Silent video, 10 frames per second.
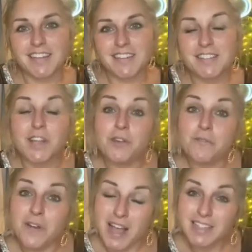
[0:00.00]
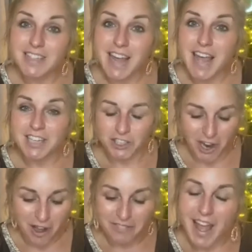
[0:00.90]
So the first
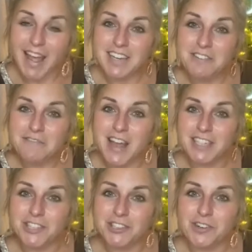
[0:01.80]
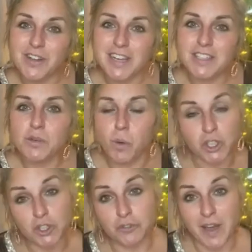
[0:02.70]
stage of any facial is to
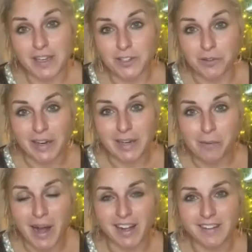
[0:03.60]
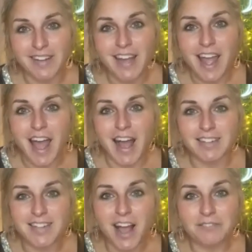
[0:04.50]
wash your face really well.
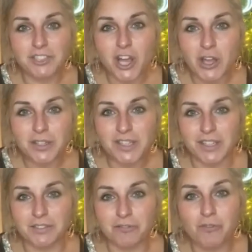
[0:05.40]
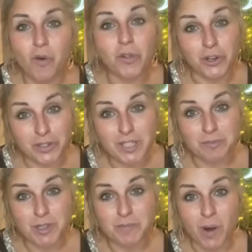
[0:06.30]
And I've chosen for the
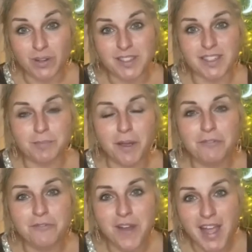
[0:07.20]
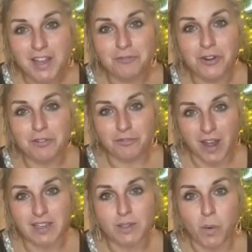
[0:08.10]
Christmas boxes my favourite
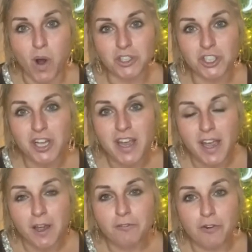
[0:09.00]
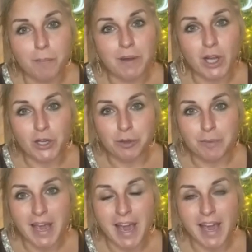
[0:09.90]
face wash from
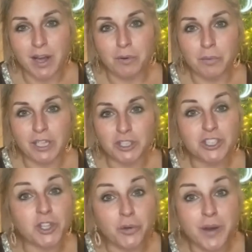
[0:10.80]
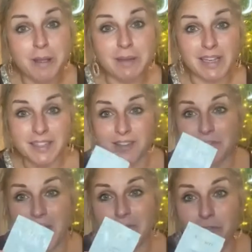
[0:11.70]
Lumiere, which is the creamiest
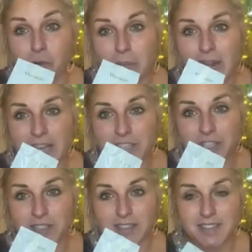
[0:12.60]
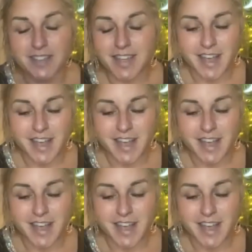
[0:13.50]
of their formulations.